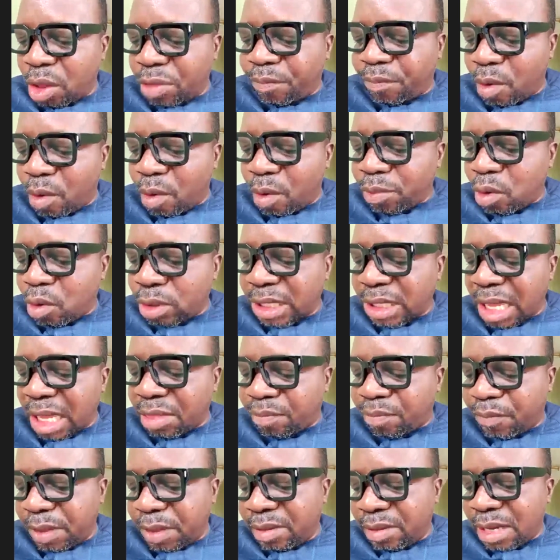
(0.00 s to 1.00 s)
forms such as
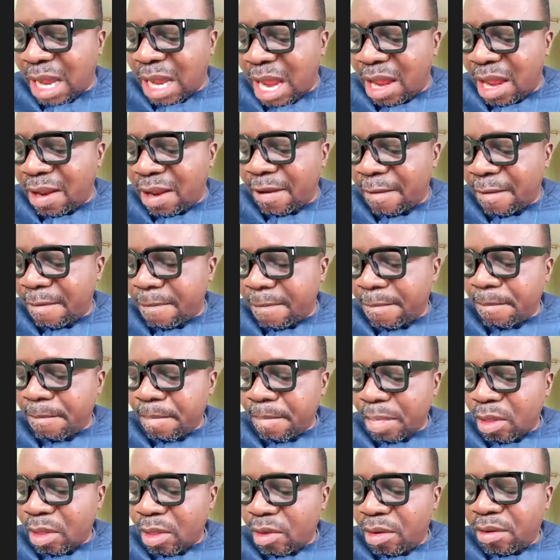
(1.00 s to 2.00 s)
physical,
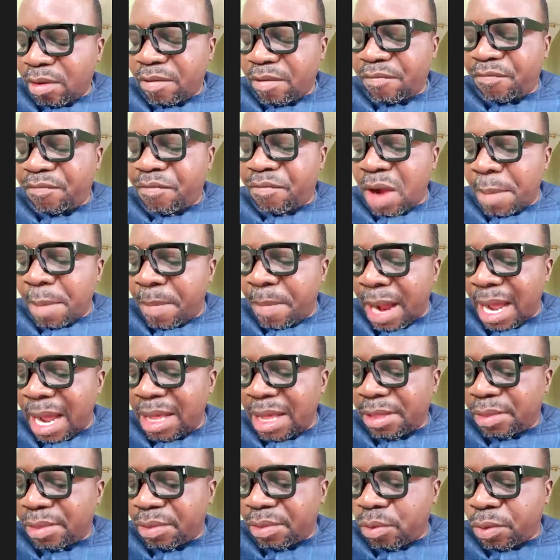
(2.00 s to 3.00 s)
verbal,
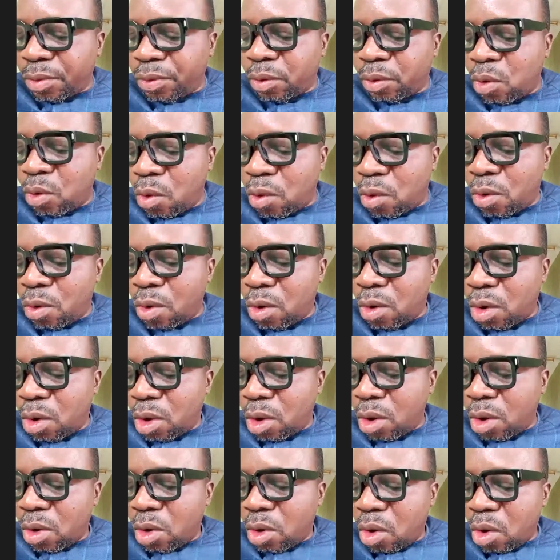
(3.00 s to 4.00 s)
social,
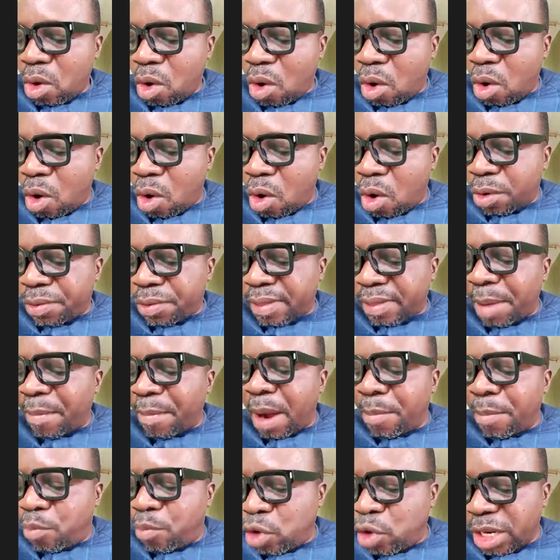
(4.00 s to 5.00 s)
or
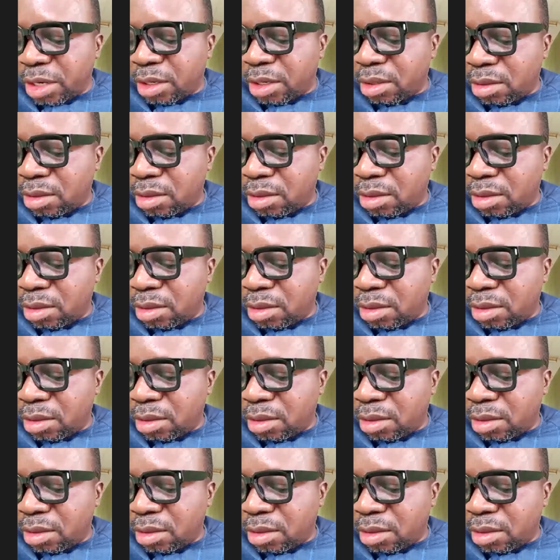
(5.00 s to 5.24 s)
cyberbullying.